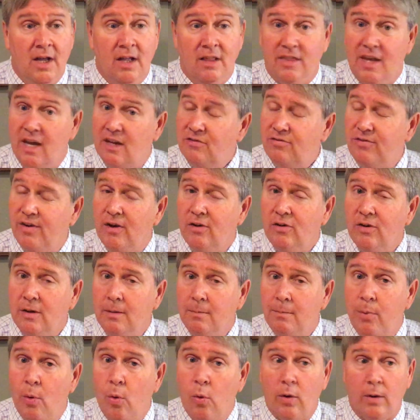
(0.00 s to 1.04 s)
That's very
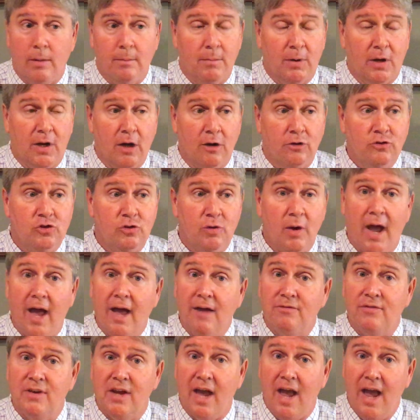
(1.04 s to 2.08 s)
important because you
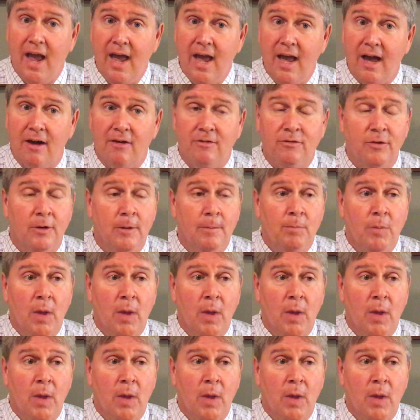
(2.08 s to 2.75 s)
have to have